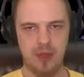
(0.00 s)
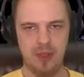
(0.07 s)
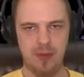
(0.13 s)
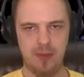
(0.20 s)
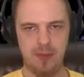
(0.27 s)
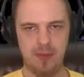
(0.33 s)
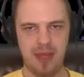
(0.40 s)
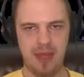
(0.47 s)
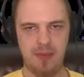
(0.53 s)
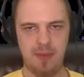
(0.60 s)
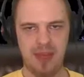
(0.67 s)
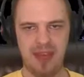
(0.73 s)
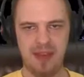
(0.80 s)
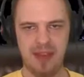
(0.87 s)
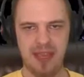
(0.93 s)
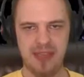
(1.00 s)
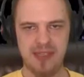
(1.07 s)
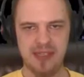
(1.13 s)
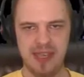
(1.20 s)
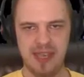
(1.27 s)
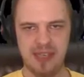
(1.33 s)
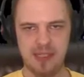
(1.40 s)
Well, my melee
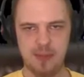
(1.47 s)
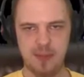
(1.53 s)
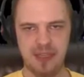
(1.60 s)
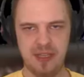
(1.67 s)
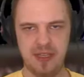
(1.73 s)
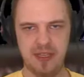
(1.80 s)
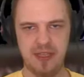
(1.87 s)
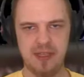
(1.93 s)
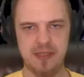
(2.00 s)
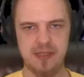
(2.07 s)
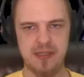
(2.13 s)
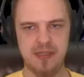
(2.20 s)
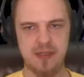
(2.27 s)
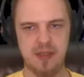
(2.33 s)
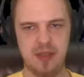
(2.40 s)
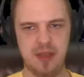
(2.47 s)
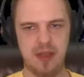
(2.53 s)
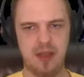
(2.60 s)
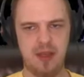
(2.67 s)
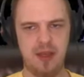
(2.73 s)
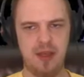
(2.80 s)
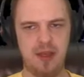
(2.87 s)
attack speed is
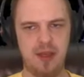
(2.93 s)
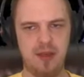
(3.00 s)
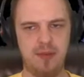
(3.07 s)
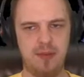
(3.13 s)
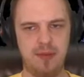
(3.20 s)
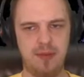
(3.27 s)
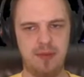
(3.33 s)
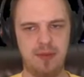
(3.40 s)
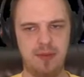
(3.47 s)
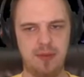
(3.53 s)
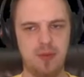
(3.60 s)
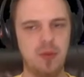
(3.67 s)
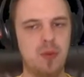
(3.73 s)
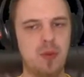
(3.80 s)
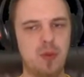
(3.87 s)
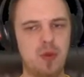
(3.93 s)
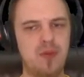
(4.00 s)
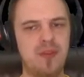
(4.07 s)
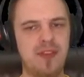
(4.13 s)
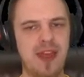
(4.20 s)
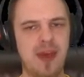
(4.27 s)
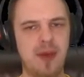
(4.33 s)
through the
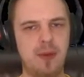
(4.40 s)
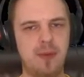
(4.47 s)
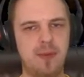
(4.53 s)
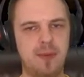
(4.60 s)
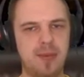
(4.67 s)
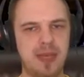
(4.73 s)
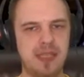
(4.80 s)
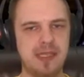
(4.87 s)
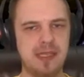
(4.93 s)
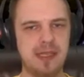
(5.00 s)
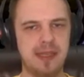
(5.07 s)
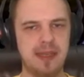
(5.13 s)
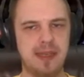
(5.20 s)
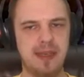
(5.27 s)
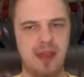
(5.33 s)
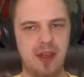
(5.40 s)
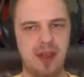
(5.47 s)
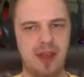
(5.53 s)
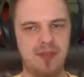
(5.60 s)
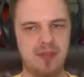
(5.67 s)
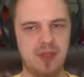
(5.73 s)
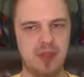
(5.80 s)
roof now, basically.
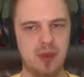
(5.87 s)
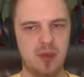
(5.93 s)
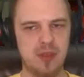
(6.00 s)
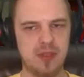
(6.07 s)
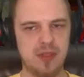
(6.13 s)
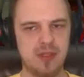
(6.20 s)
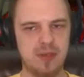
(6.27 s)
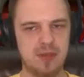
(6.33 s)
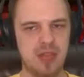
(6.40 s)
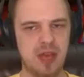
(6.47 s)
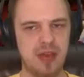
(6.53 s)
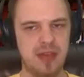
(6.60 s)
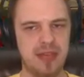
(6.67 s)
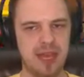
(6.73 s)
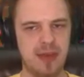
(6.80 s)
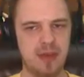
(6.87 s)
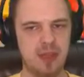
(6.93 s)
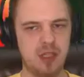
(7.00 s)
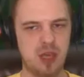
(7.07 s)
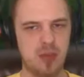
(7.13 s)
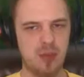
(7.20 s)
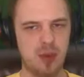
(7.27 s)
I'll have to go into some tongue
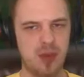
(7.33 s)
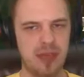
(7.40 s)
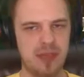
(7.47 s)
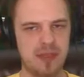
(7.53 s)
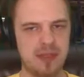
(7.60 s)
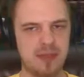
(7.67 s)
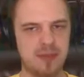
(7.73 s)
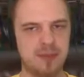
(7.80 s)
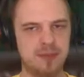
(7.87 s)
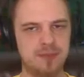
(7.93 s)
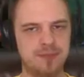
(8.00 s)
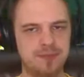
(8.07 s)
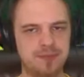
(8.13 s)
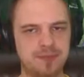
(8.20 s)
damage upgrades.